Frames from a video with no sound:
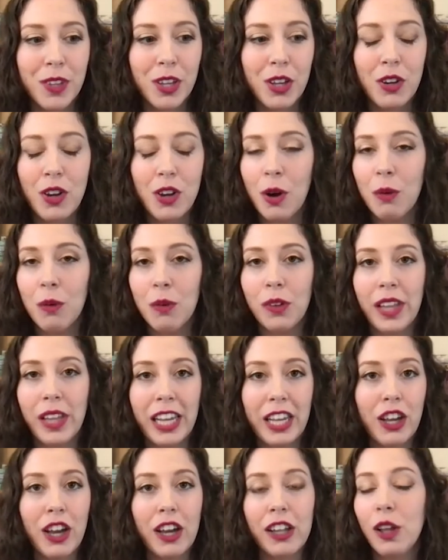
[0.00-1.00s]
you know,
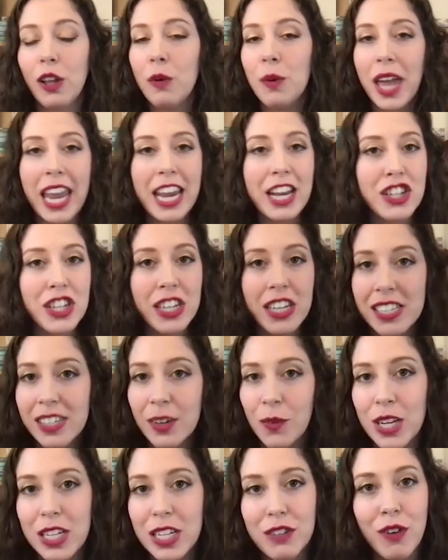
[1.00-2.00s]
like a location is
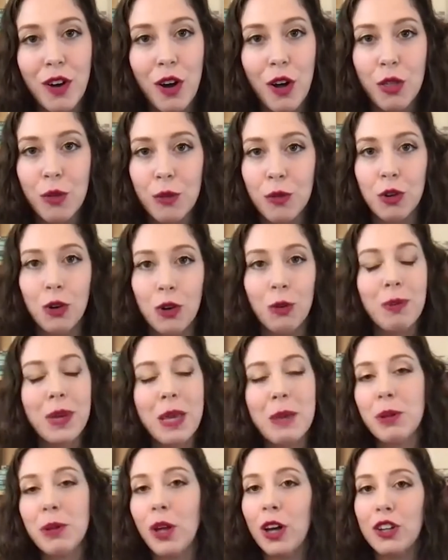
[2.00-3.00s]
going to fall through.
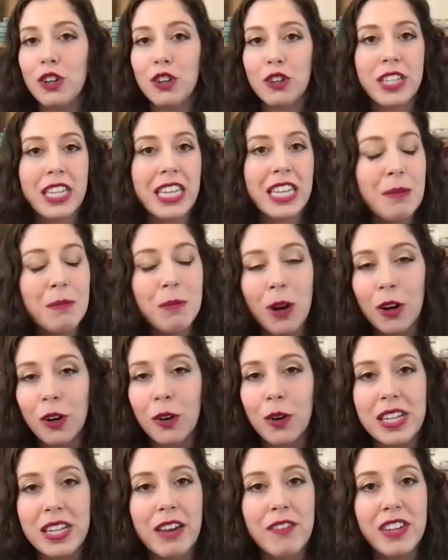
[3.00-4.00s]
People on your team are
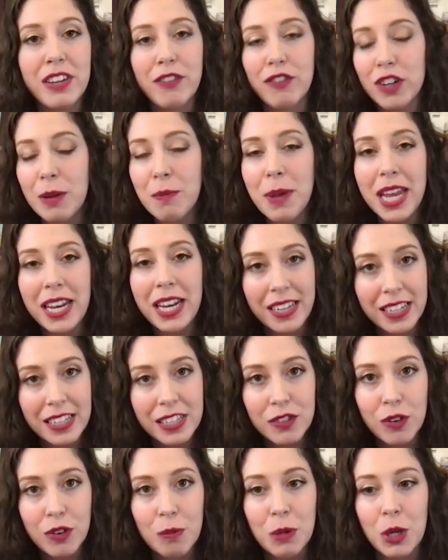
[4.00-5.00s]
going to have different
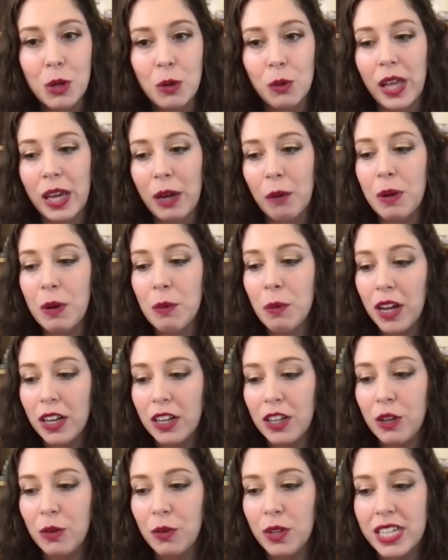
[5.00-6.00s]
opinions from you. Like, we
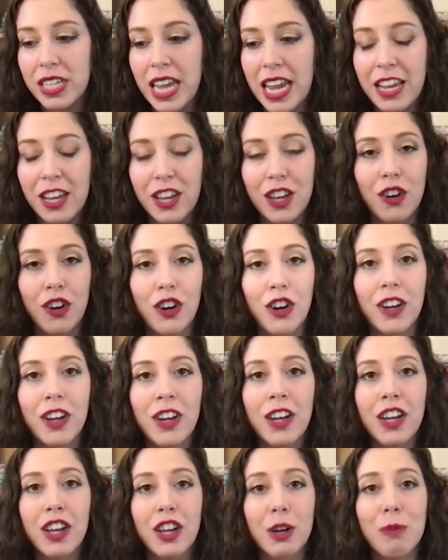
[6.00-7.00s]
want you to take your
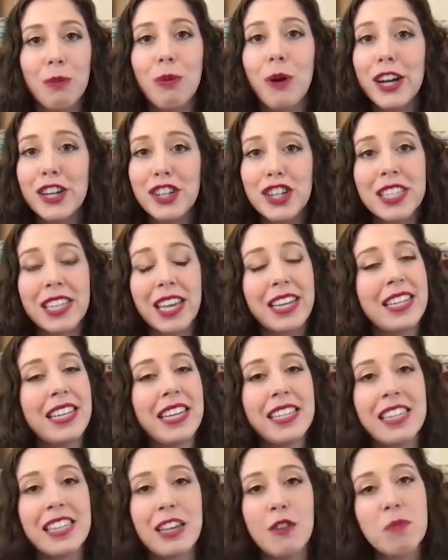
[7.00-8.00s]
precious
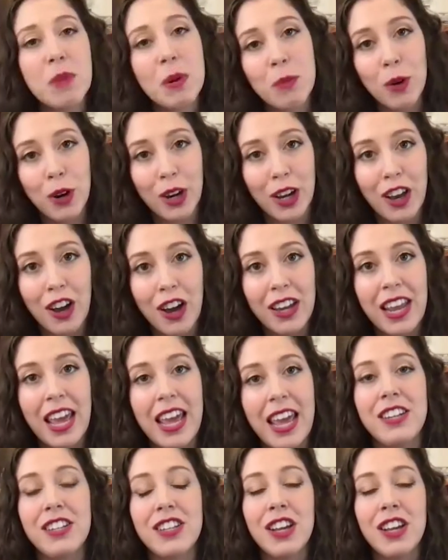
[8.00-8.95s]
ideas that you've been working on